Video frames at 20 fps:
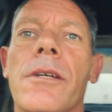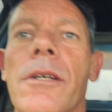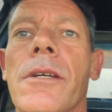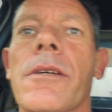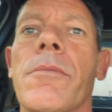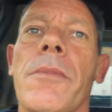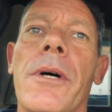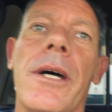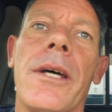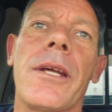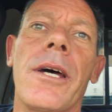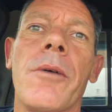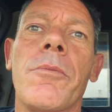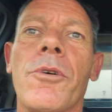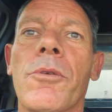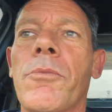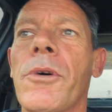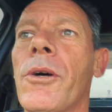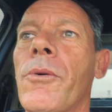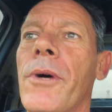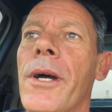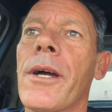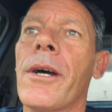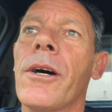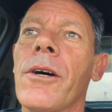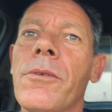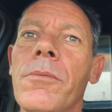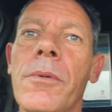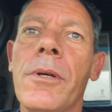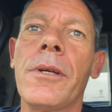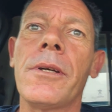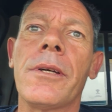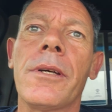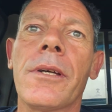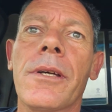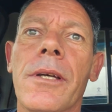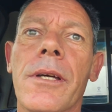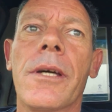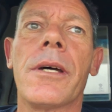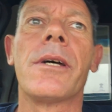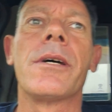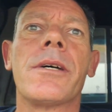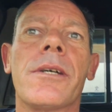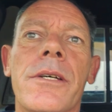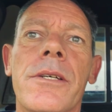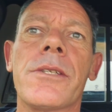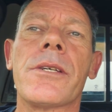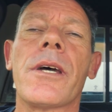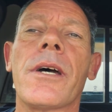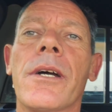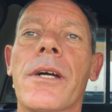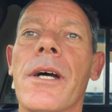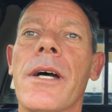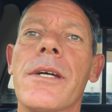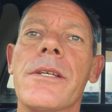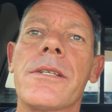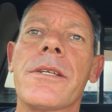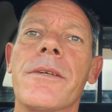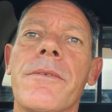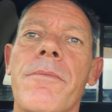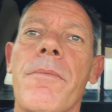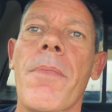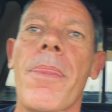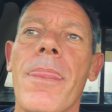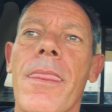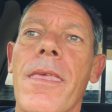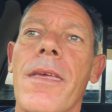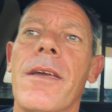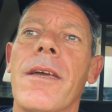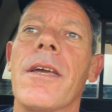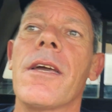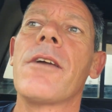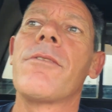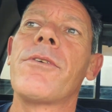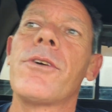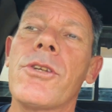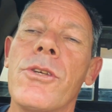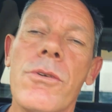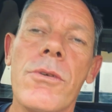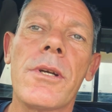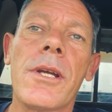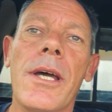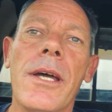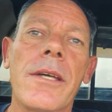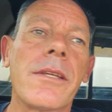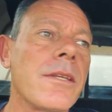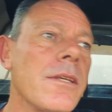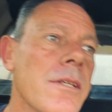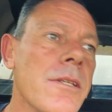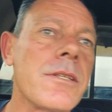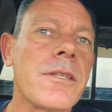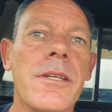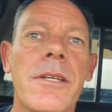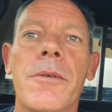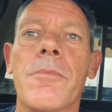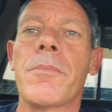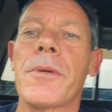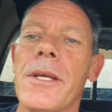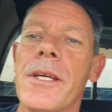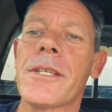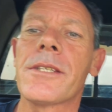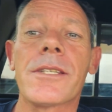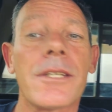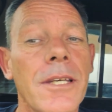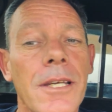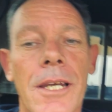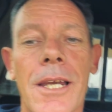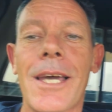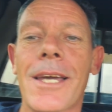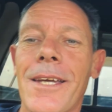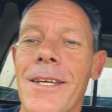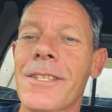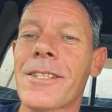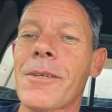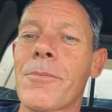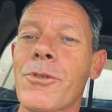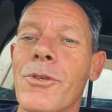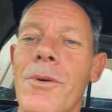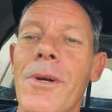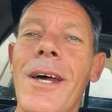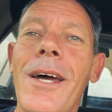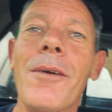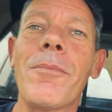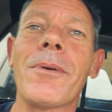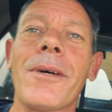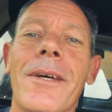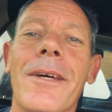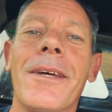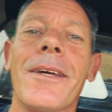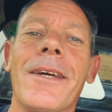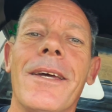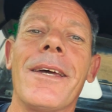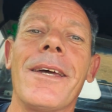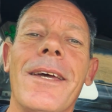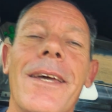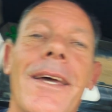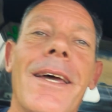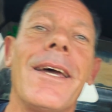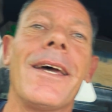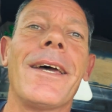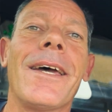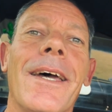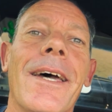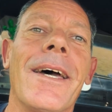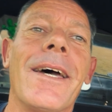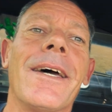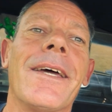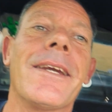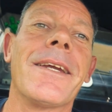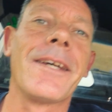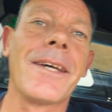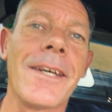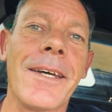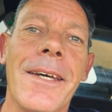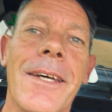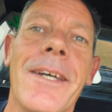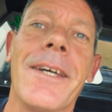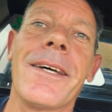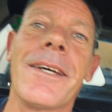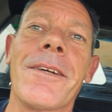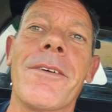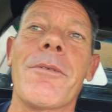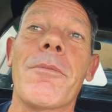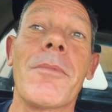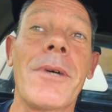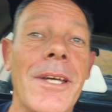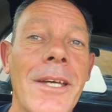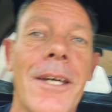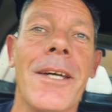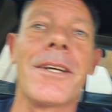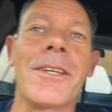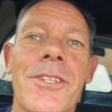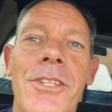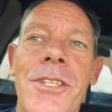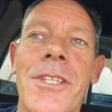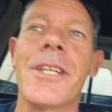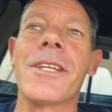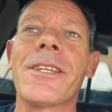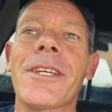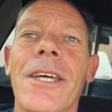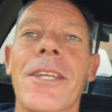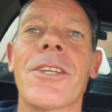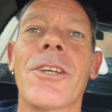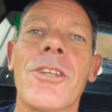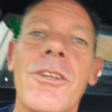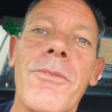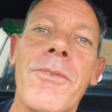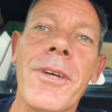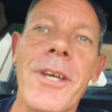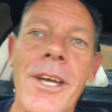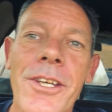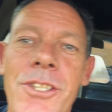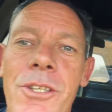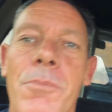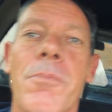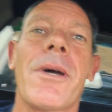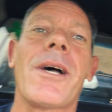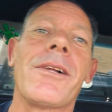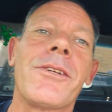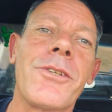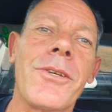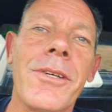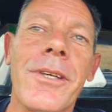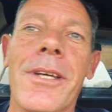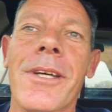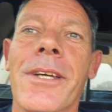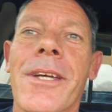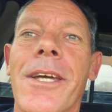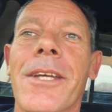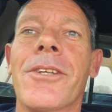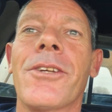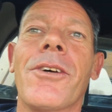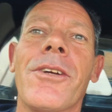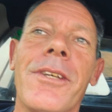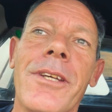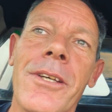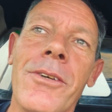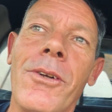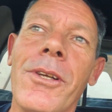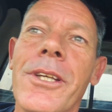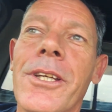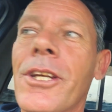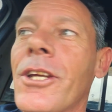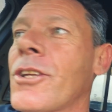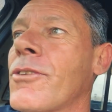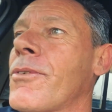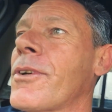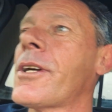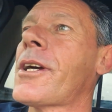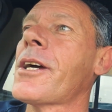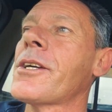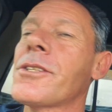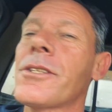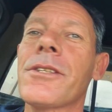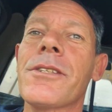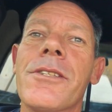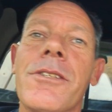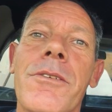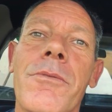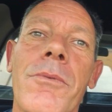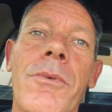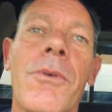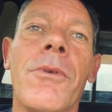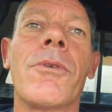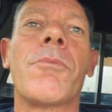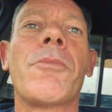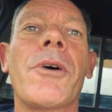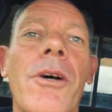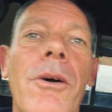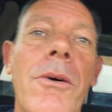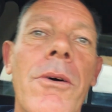But I'm on my way home. So guys, if you do like this, please like and subscribe, and remember, just hit that notification bell so you can get all the notifications on my